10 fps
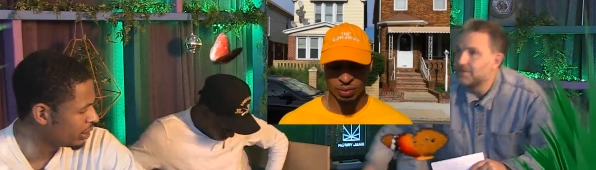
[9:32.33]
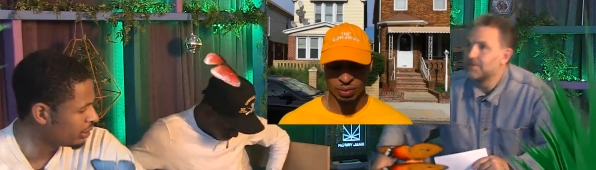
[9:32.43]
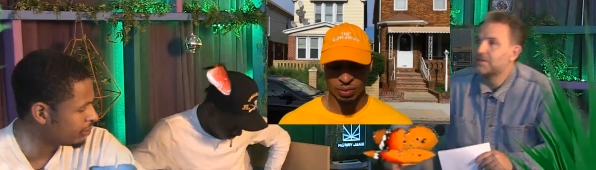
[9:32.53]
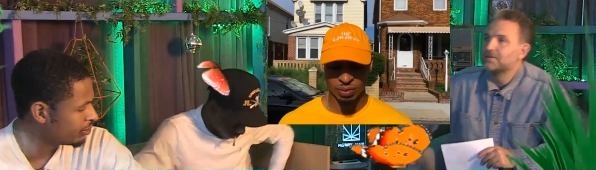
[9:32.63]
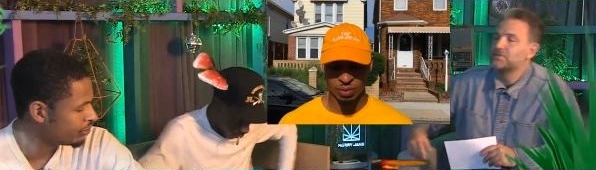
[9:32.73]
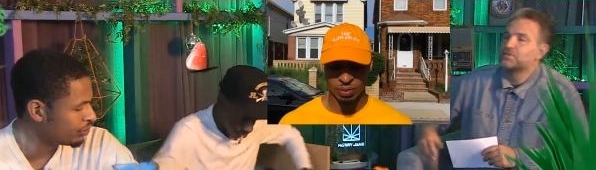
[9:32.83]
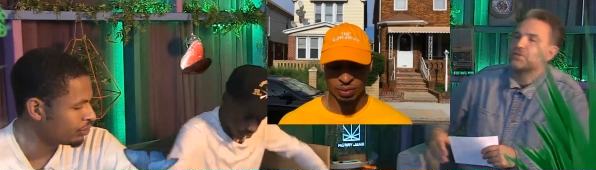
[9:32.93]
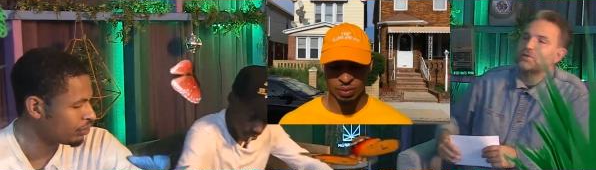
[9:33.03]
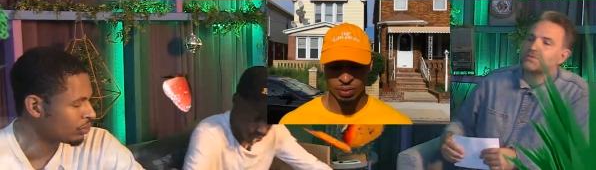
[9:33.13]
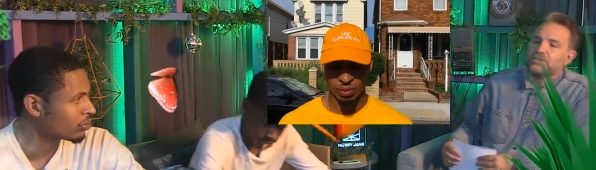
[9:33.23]
Speaker 1: um, so you
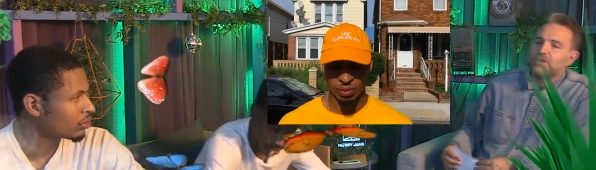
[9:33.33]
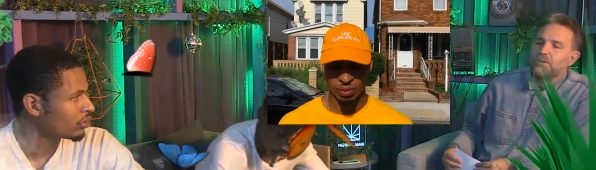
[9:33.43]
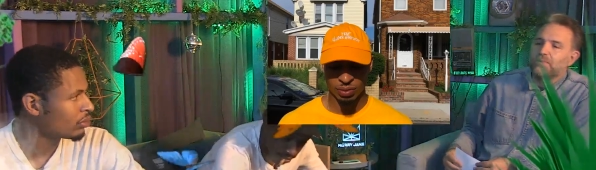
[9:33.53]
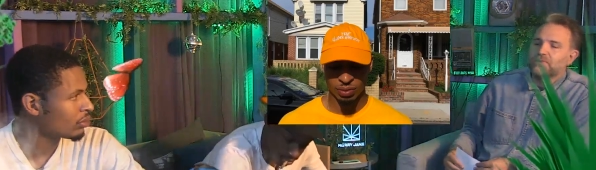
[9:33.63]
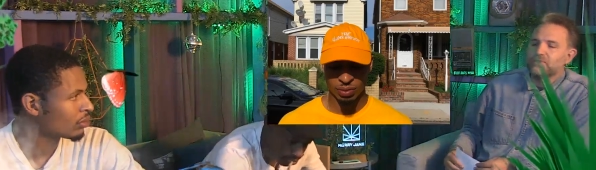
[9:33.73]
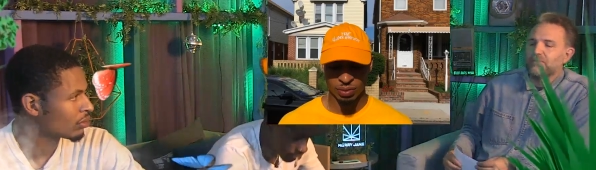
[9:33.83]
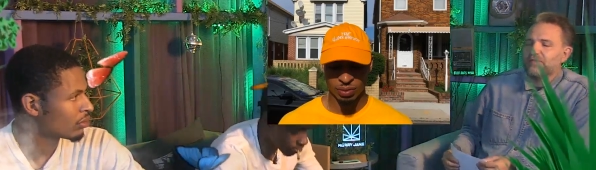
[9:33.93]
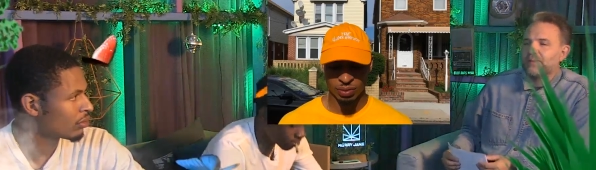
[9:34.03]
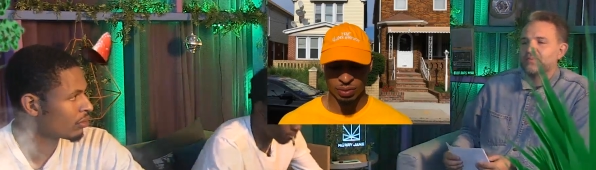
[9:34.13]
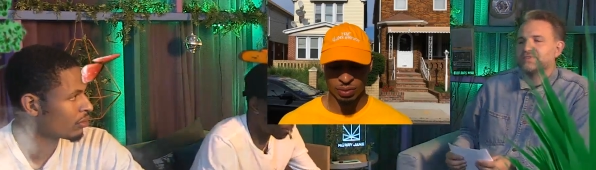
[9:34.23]
go chill out, post up in
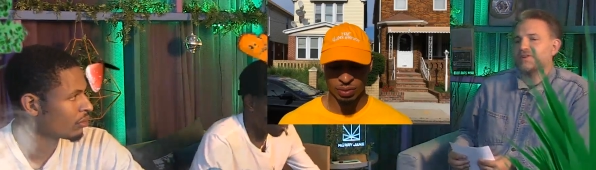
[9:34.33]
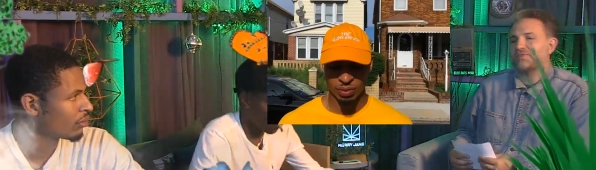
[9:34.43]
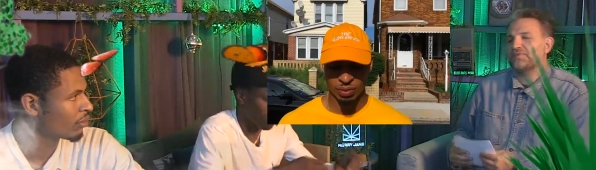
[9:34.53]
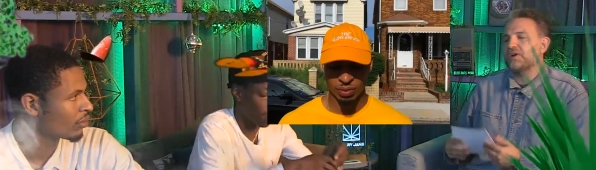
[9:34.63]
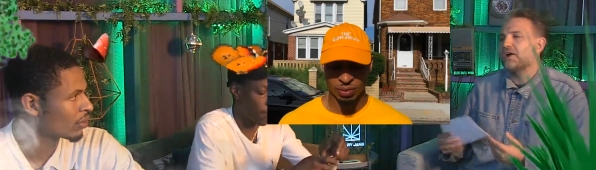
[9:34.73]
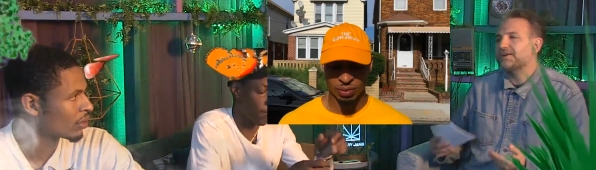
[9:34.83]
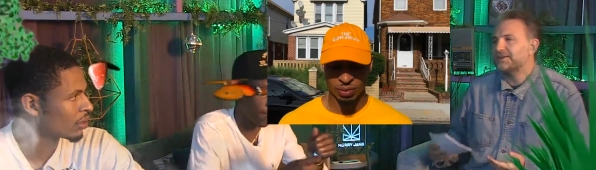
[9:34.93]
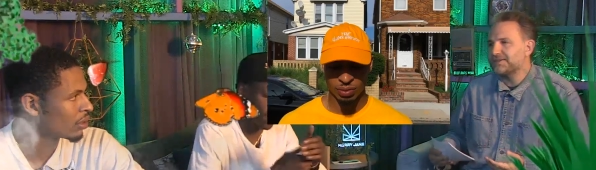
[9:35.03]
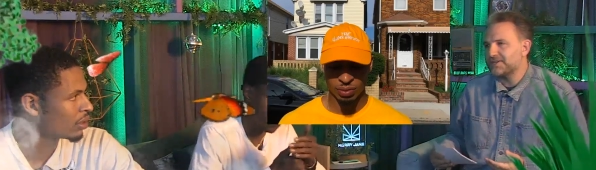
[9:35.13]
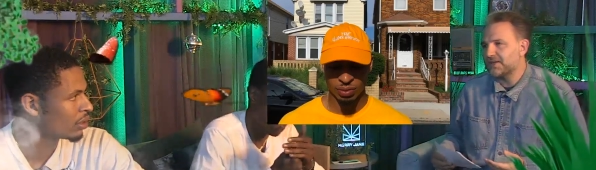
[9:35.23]
Flatbush. Now, for the
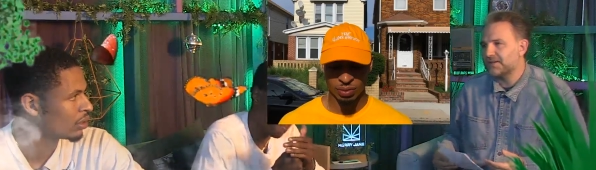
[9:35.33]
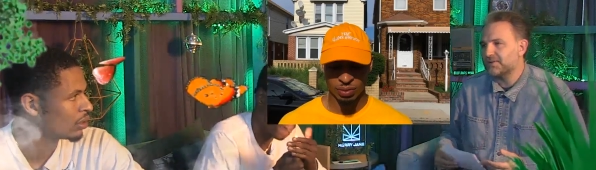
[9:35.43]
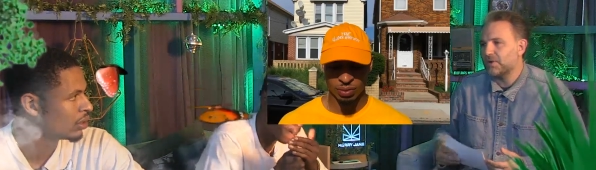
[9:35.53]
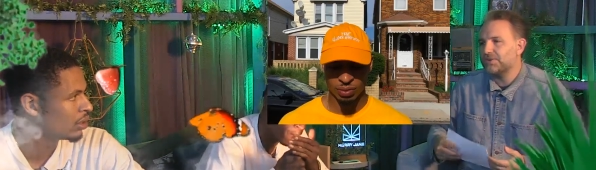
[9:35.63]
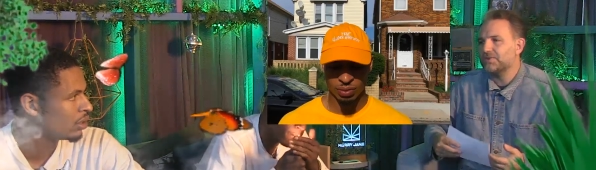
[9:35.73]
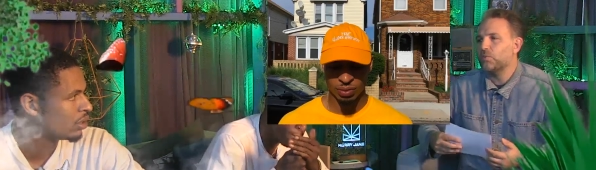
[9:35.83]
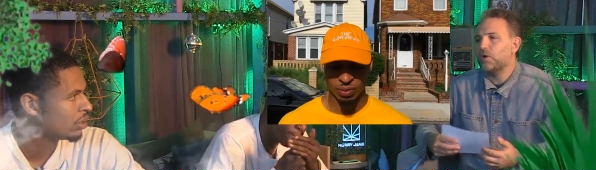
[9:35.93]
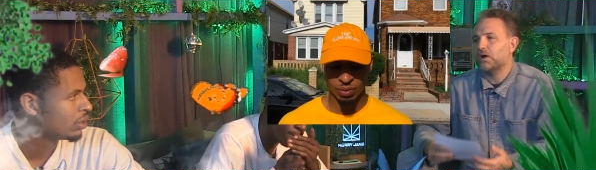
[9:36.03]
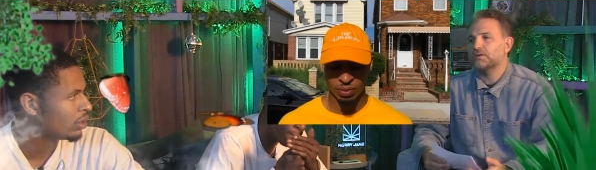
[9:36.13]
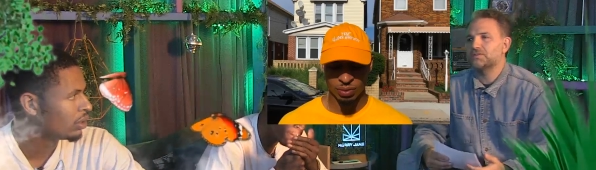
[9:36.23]
uninitiated, why don't you
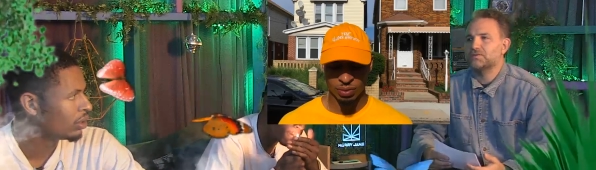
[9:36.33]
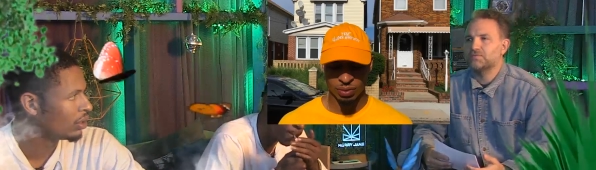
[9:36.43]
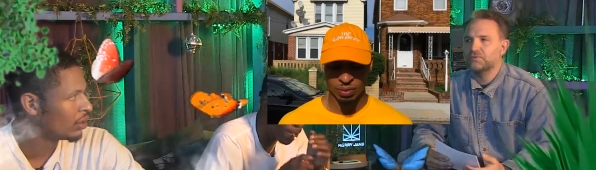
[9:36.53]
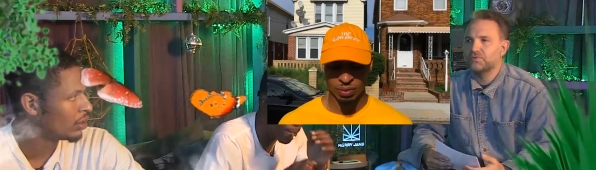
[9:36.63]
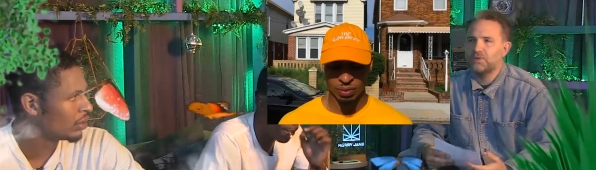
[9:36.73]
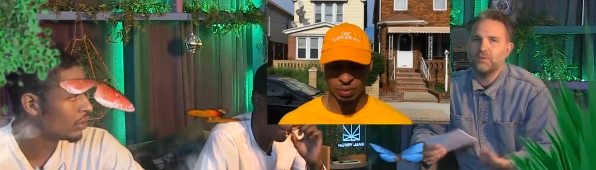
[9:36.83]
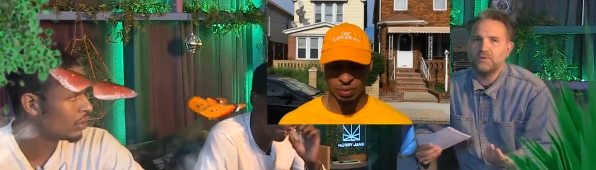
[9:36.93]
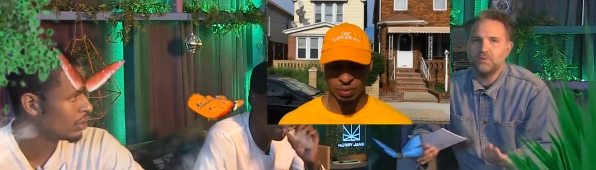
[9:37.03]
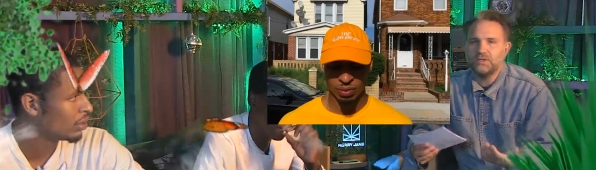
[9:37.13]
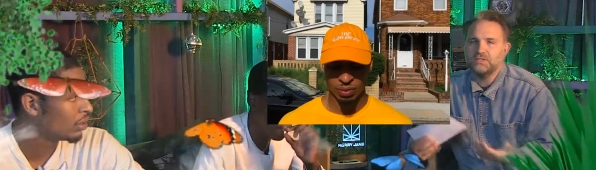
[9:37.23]
walk us through like
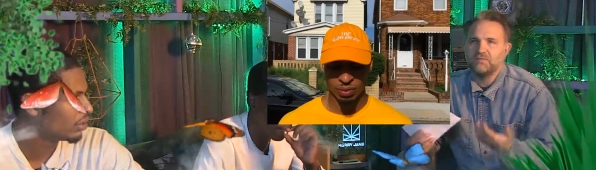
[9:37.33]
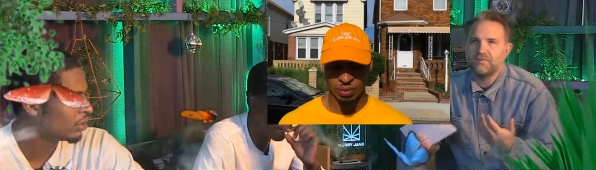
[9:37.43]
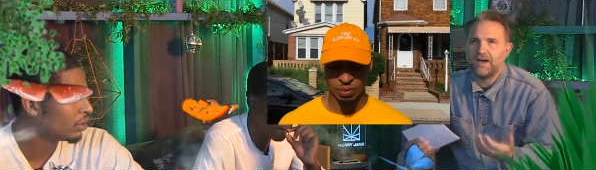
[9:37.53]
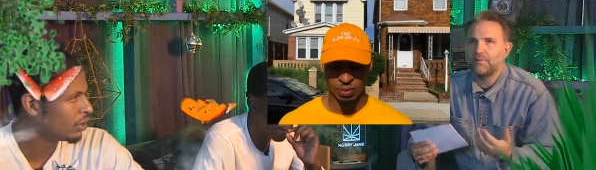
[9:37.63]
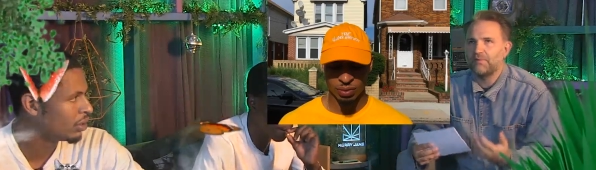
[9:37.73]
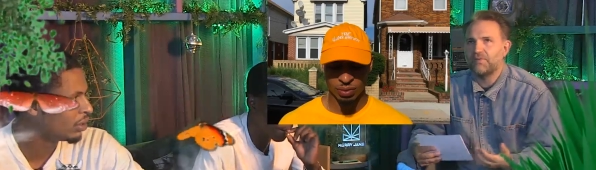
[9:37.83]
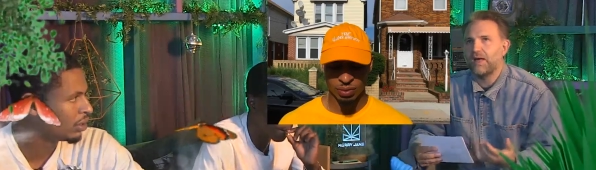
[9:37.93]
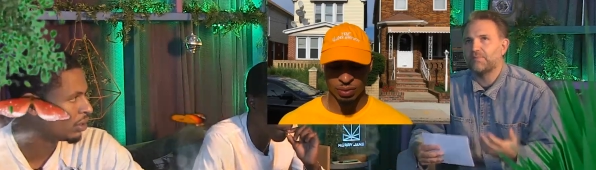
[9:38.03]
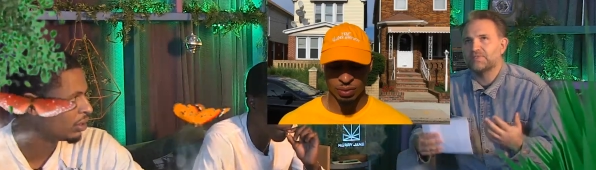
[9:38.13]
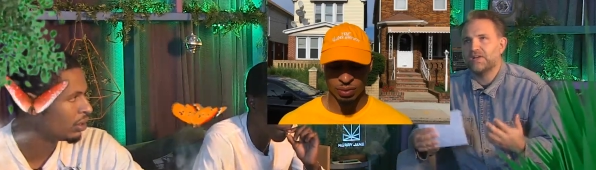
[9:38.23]
what what is the vibe of
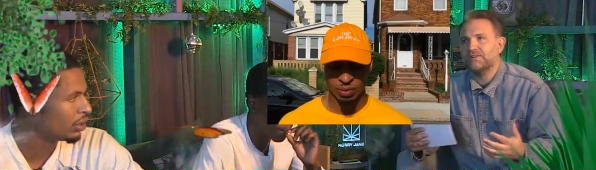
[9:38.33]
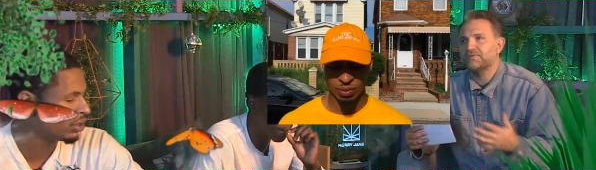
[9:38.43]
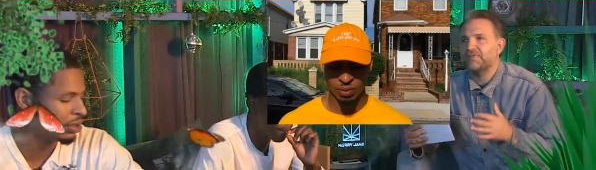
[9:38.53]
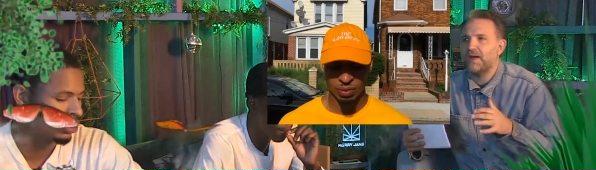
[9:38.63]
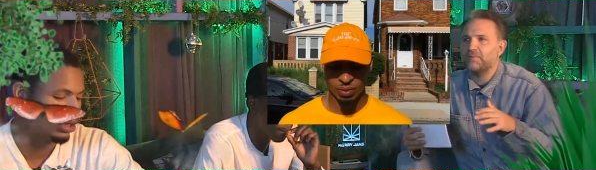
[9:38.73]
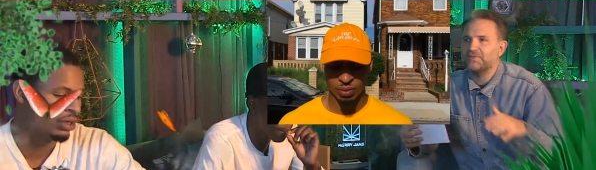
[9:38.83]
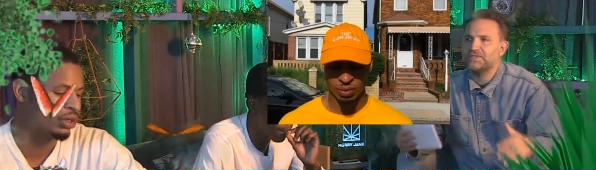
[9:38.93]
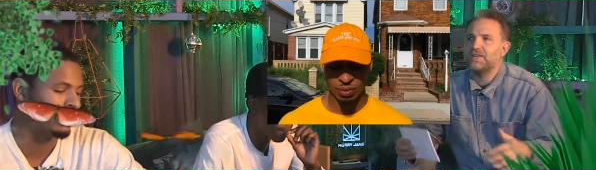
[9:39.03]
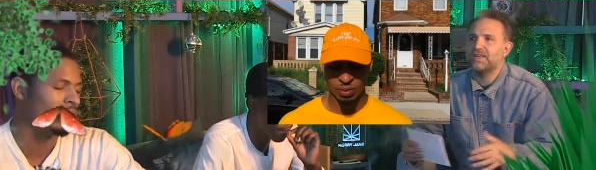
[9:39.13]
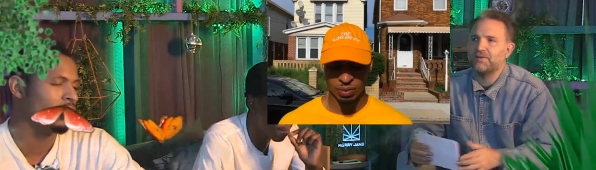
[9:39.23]
Flatbush? How does Flatbush stand